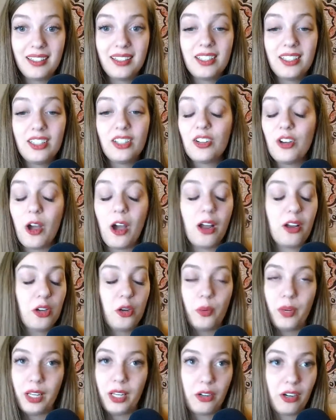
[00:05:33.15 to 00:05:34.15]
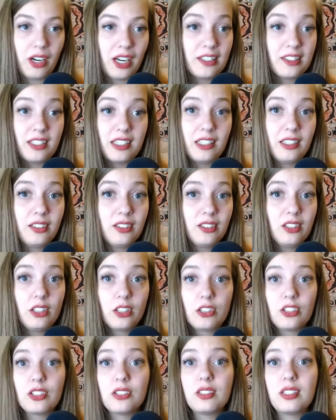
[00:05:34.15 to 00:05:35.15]
You're not going crazy.
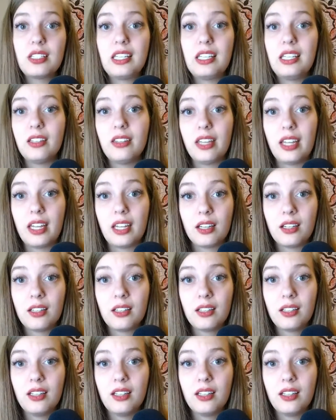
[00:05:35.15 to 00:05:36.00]
You're just healing.